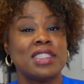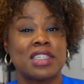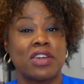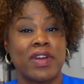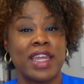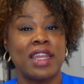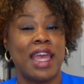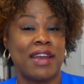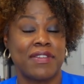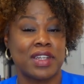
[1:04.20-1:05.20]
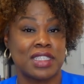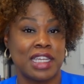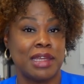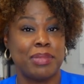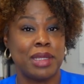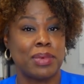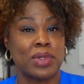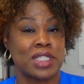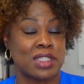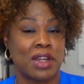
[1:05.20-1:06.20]
is a great effort to get people
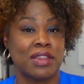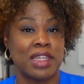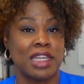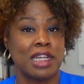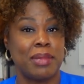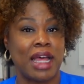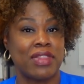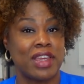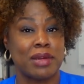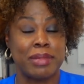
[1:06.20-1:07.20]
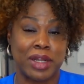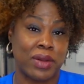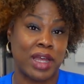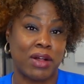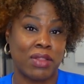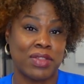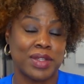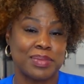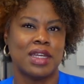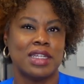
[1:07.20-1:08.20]
to start thinking about their mental health.
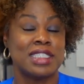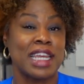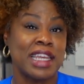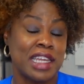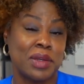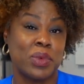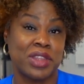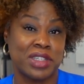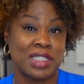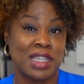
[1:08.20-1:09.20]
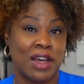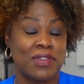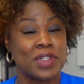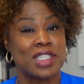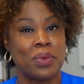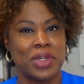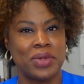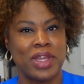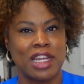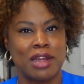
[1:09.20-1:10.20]
Checking in with yourself or someone you
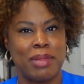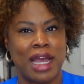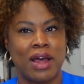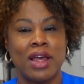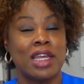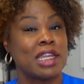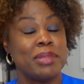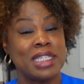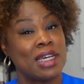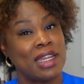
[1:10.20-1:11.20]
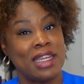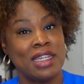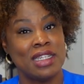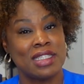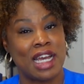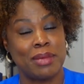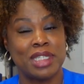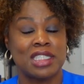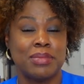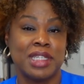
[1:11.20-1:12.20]
care about can be done at any time and
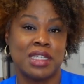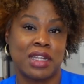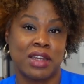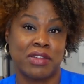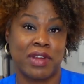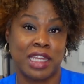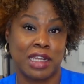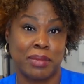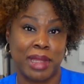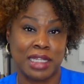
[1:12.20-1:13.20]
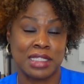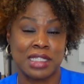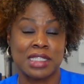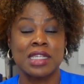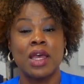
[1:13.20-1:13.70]
should be done on a regular basis.